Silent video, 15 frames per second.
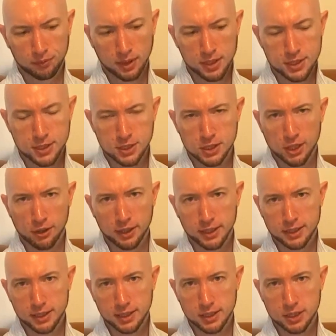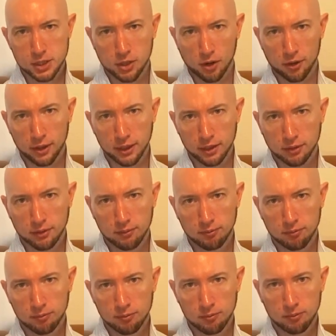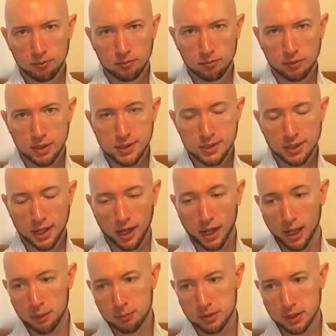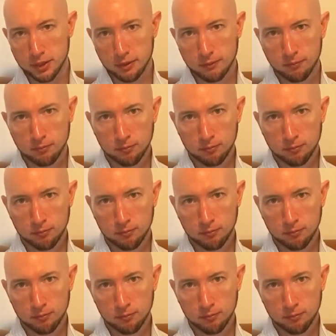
Society is dying, it's collapsing,